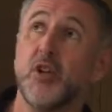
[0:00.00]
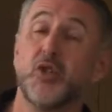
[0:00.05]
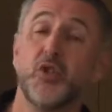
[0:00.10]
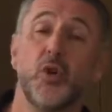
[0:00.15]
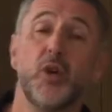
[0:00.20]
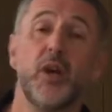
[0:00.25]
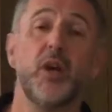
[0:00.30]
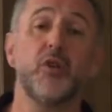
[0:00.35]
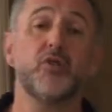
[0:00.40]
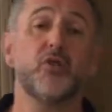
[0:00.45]

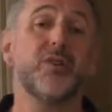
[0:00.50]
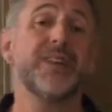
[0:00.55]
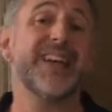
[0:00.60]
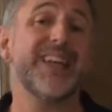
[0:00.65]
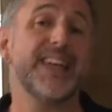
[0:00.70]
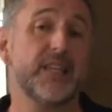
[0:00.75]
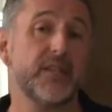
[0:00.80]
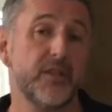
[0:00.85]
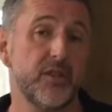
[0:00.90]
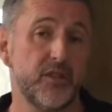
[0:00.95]
Toyota and
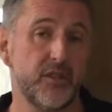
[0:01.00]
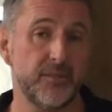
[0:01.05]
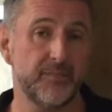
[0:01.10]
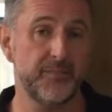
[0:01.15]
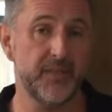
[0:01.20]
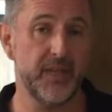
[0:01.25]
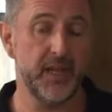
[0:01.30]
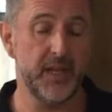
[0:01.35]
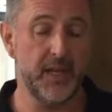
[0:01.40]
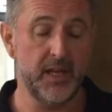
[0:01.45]
Lexus.
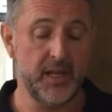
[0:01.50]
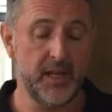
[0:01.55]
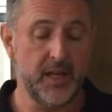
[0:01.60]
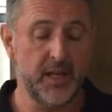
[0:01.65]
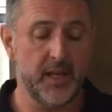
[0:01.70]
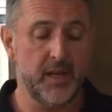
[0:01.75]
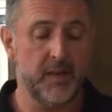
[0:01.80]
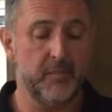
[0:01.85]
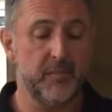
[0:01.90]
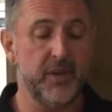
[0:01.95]

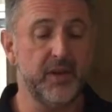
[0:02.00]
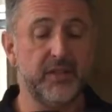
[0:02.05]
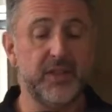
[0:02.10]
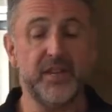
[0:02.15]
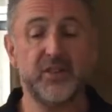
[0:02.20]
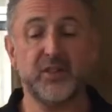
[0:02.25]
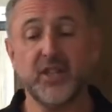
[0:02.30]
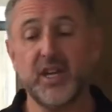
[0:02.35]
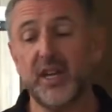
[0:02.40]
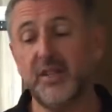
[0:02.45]
But
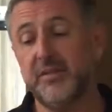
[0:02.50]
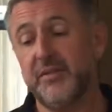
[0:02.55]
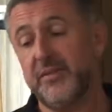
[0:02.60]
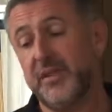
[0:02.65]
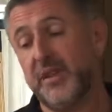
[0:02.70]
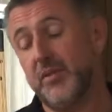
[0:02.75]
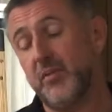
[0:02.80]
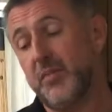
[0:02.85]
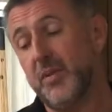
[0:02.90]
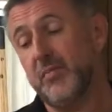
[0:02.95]
this gun,
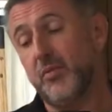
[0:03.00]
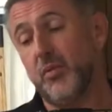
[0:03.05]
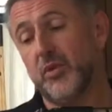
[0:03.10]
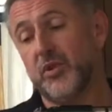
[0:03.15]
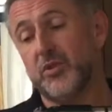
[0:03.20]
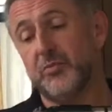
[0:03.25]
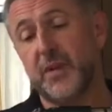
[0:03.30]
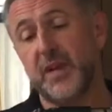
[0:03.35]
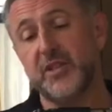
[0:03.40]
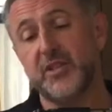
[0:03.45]
they're a bit more
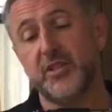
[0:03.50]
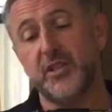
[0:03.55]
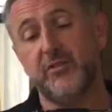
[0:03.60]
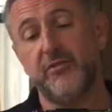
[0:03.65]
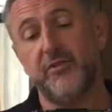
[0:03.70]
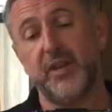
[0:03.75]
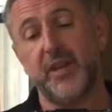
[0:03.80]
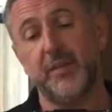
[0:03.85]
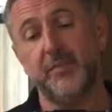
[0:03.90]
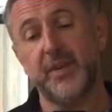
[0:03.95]
expensive,